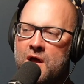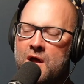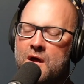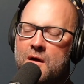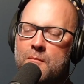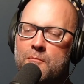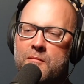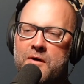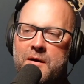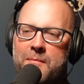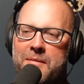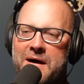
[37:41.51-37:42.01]

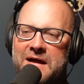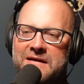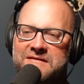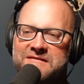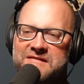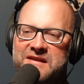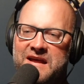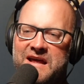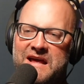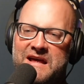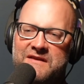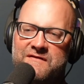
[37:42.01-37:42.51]
But about
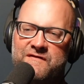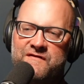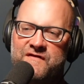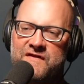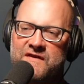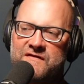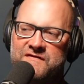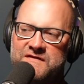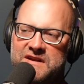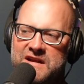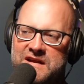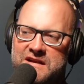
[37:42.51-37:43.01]
10,
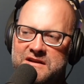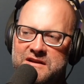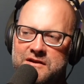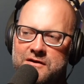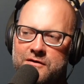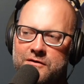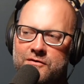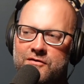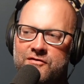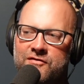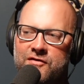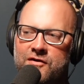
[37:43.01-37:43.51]
15
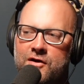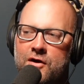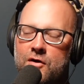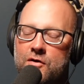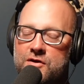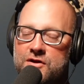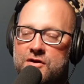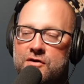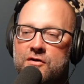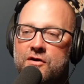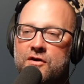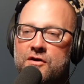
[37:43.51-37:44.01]
years ago,
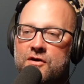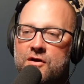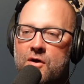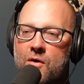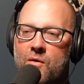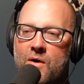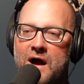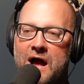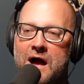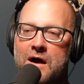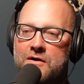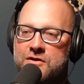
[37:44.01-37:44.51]
you could
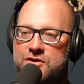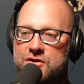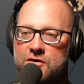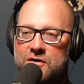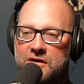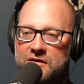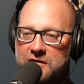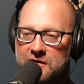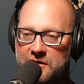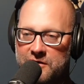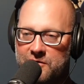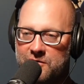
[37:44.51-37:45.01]
go out and you
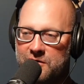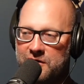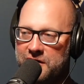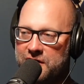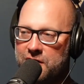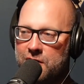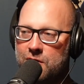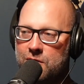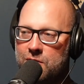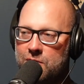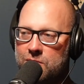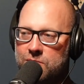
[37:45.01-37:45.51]
could literally
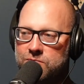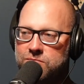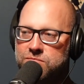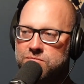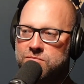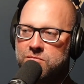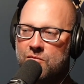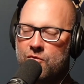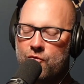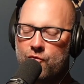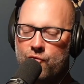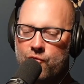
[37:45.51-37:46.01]
go
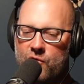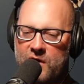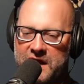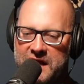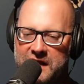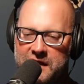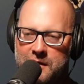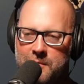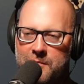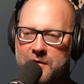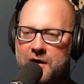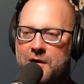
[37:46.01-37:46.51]

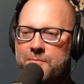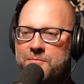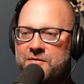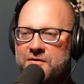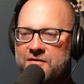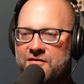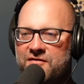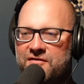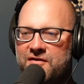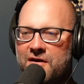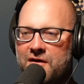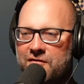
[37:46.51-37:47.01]
rake them up
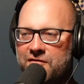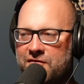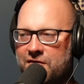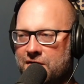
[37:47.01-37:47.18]
yourselves.